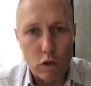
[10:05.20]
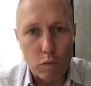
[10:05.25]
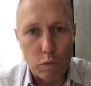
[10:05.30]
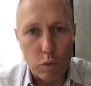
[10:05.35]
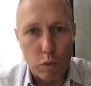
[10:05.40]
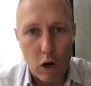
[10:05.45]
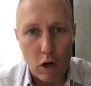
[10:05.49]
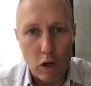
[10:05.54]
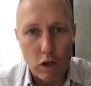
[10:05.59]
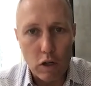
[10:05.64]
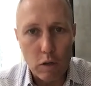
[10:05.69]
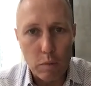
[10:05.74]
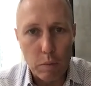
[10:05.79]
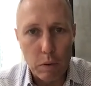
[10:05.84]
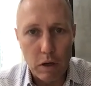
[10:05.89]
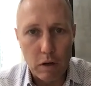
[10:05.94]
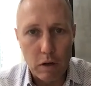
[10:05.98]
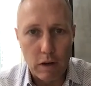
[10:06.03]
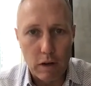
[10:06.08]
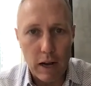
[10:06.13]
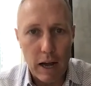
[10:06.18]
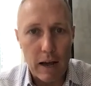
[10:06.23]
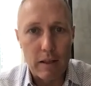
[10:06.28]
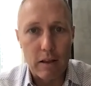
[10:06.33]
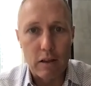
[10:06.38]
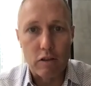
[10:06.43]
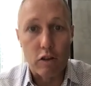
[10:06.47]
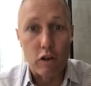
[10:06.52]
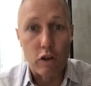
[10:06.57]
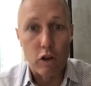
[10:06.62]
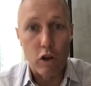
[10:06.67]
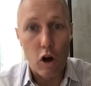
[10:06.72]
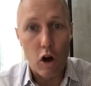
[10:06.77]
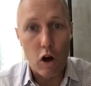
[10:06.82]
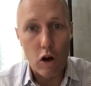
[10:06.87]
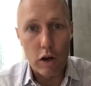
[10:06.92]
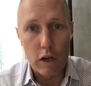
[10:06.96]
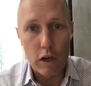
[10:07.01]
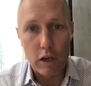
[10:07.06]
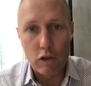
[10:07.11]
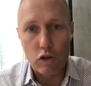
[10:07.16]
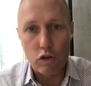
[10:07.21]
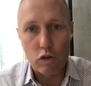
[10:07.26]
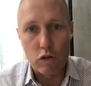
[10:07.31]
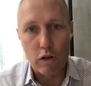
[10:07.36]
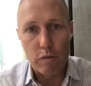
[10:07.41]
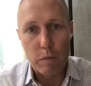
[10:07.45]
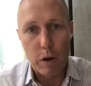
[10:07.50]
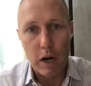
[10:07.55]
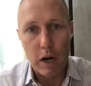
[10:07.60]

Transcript: this project because it had this long history of